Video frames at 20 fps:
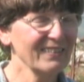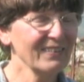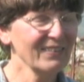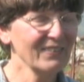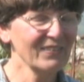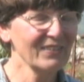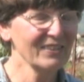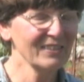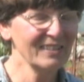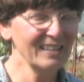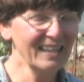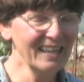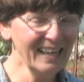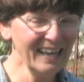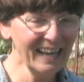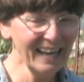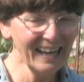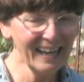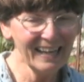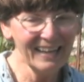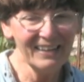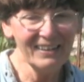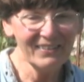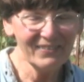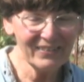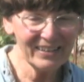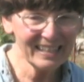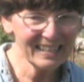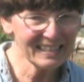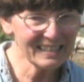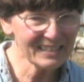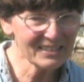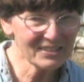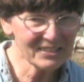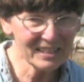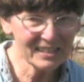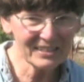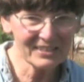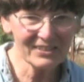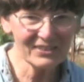Oh, well. We can
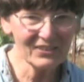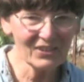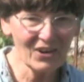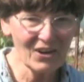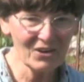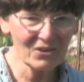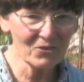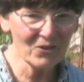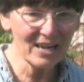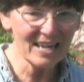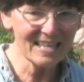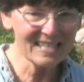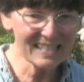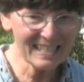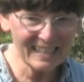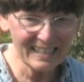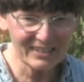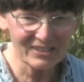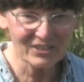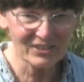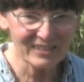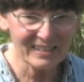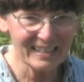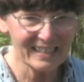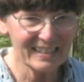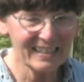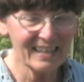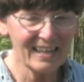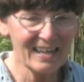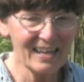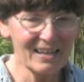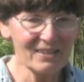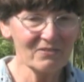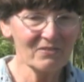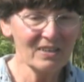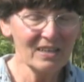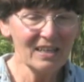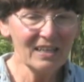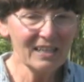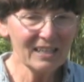extend it a long ways actually,
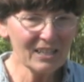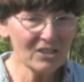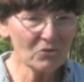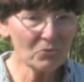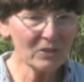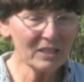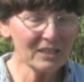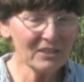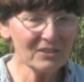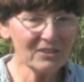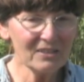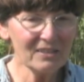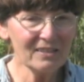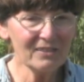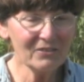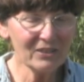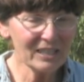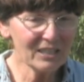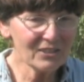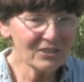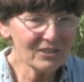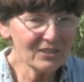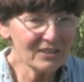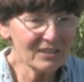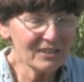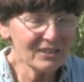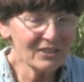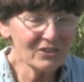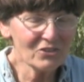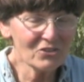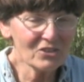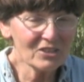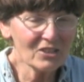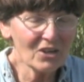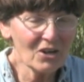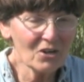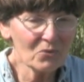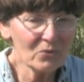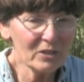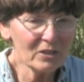because we can use it
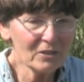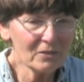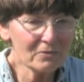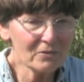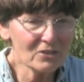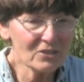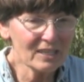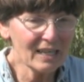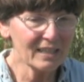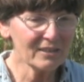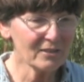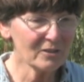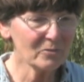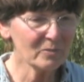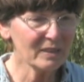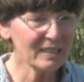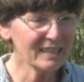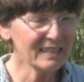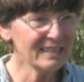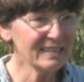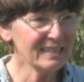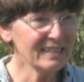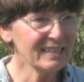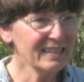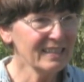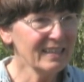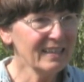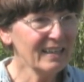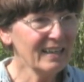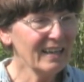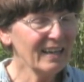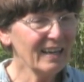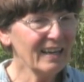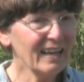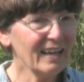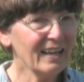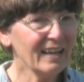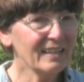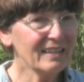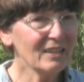all winter for salad mix.
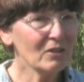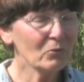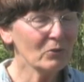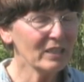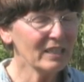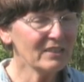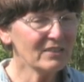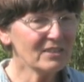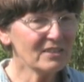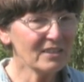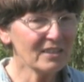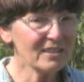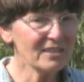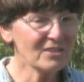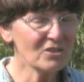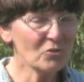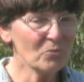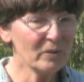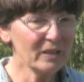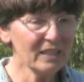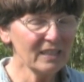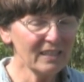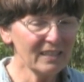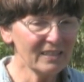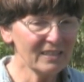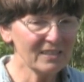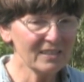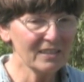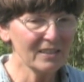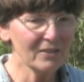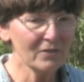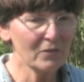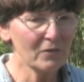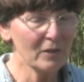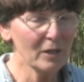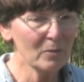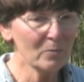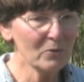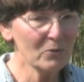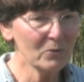And then we start spinach in
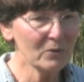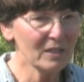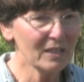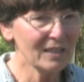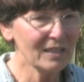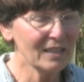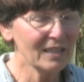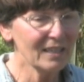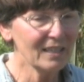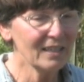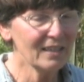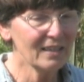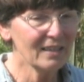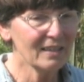February,